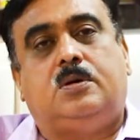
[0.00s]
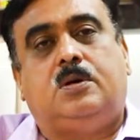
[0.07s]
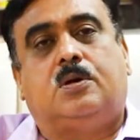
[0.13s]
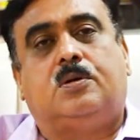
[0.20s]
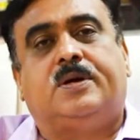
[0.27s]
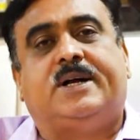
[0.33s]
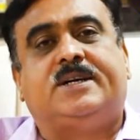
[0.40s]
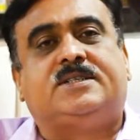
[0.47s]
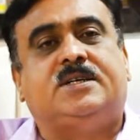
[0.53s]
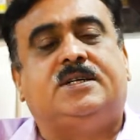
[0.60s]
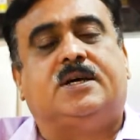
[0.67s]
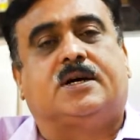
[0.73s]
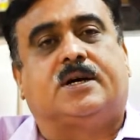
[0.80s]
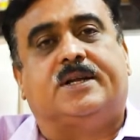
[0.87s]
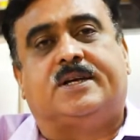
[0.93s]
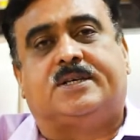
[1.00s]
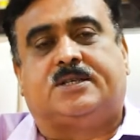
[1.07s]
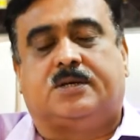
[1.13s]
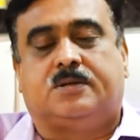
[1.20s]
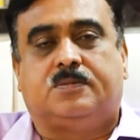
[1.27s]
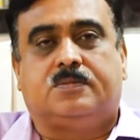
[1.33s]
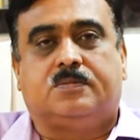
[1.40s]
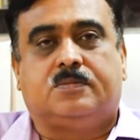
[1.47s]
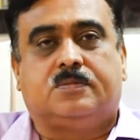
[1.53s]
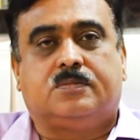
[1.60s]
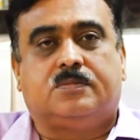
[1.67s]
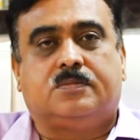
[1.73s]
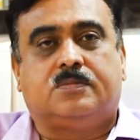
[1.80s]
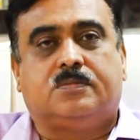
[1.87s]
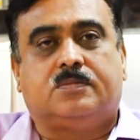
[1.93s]
Now let's see the connection
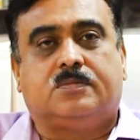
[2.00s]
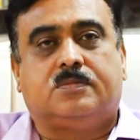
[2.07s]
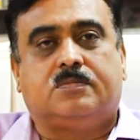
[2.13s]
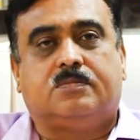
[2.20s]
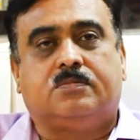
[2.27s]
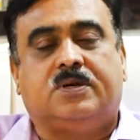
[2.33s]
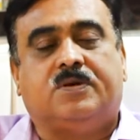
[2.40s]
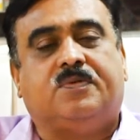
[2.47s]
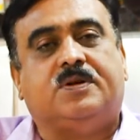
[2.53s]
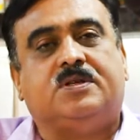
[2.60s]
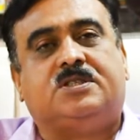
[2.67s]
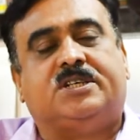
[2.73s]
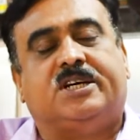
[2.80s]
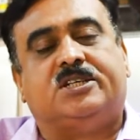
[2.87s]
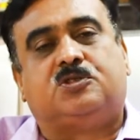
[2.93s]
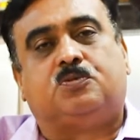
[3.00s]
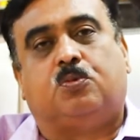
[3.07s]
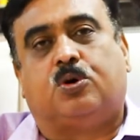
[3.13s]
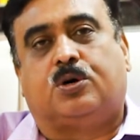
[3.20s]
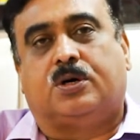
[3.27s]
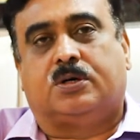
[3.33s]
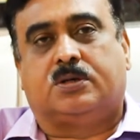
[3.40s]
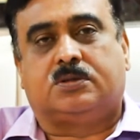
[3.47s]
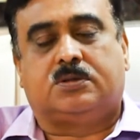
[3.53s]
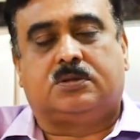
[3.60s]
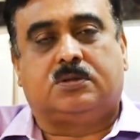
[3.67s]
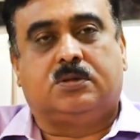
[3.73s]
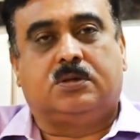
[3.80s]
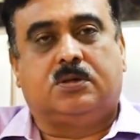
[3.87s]
between chain smokers,